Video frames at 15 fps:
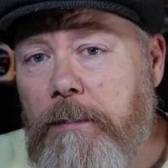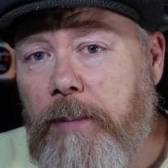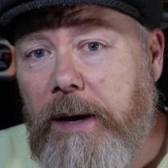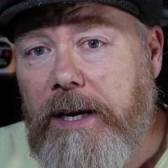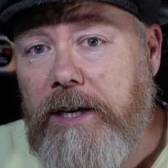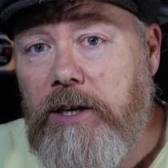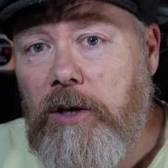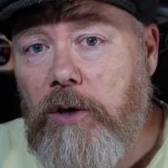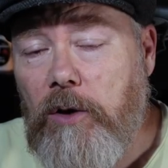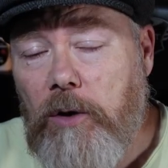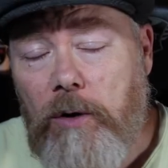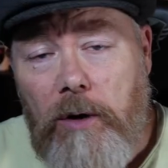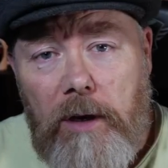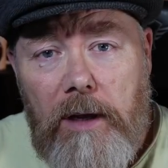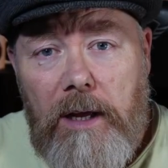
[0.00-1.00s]
by
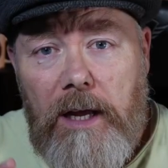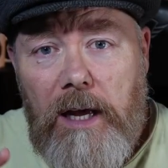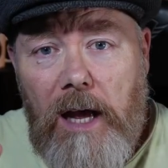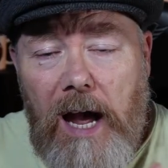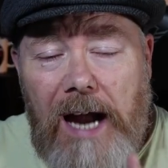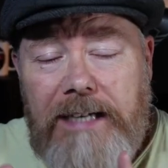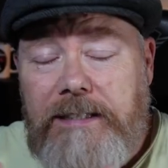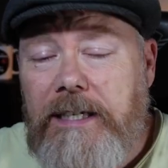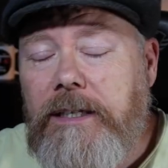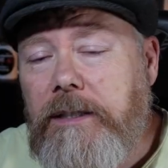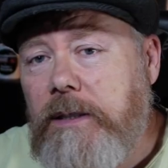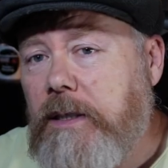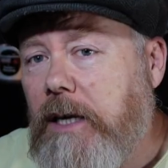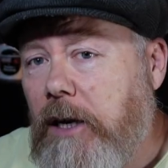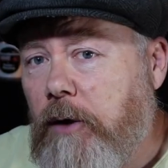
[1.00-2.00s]
Hugh. I did
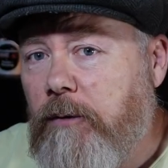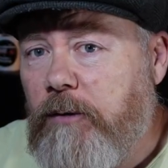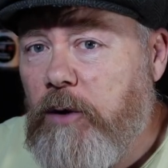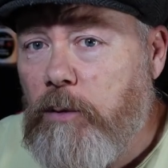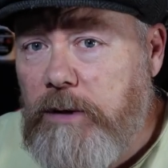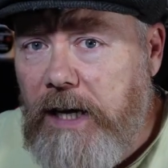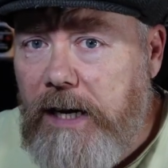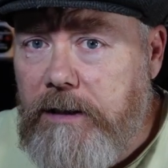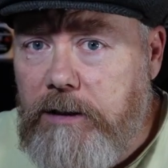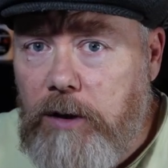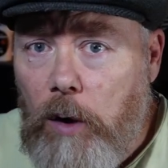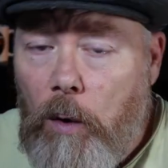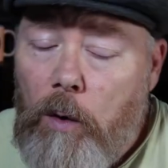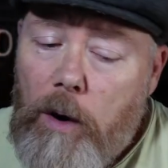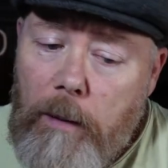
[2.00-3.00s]
see it a few days
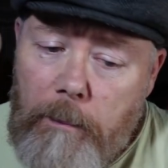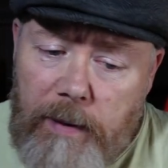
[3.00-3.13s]
ago,